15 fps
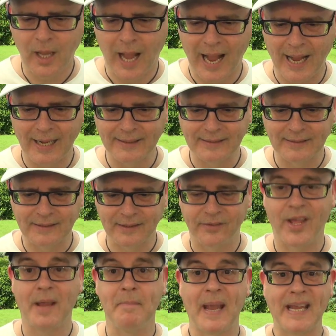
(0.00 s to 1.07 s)
And
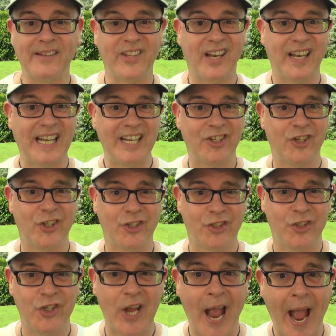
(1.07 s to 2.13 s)
they make delicious
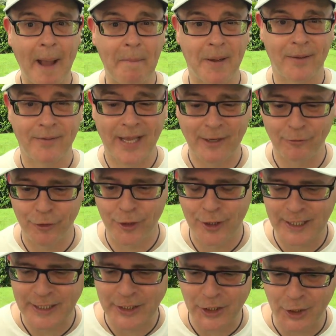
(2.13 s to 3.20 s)
jam. They
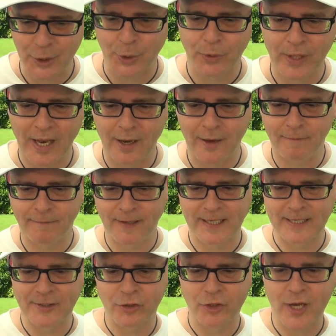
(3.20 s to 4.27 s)
really do. They're
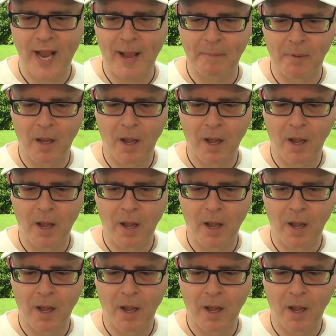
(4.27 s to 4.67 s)
lovely in jam.